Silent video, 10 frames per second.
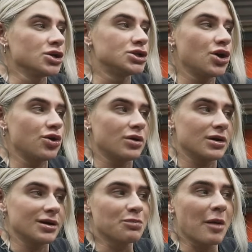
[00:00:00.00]
So
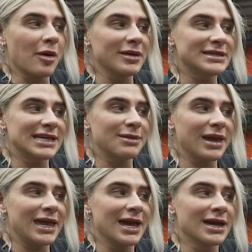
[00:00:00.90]
you'll probably see
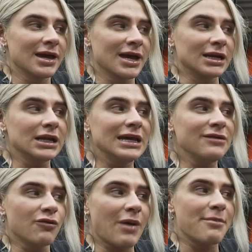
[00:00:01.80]
me
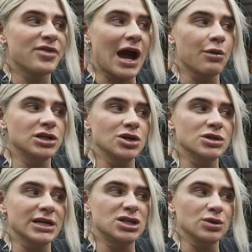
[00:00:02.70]
leave a rep that I would
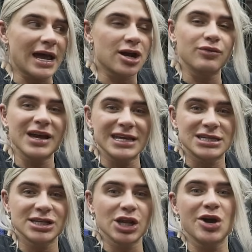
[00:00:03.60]
usually do, like a really
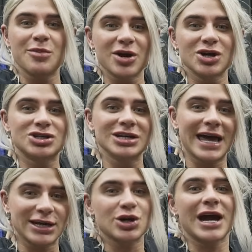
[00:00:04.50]
slow motion,
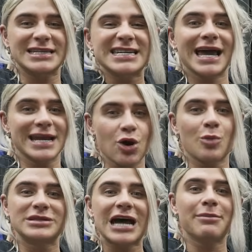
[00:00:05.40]
like trying to get it up
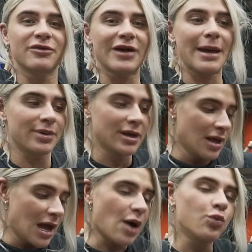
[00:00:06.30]
type of rep.
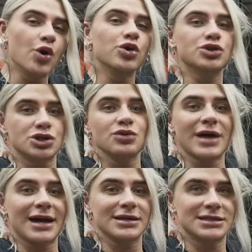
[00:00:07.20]
I won't do
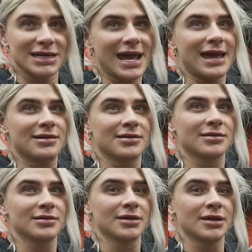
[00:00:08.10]
that today.
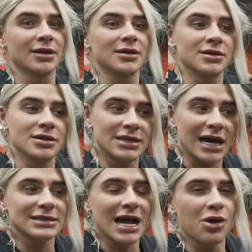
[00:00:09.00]

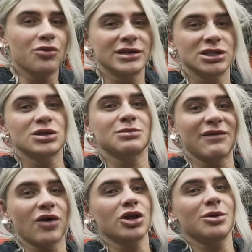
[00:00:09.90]
That's how I reduce my
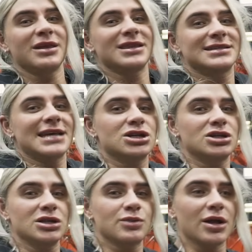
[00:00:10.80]
volume in this
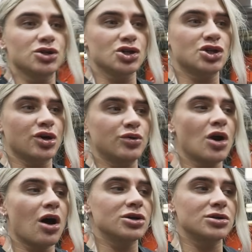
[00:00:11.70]
session as well, just through
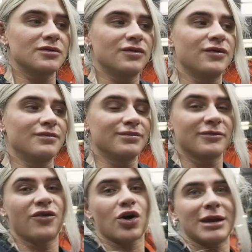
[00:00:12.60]
not
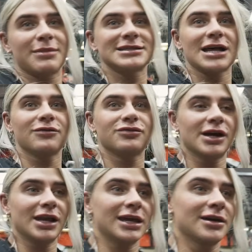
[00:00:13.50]
fucking myself
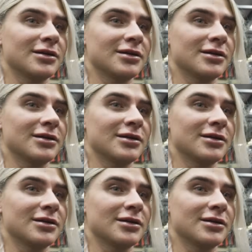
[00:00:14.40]
really.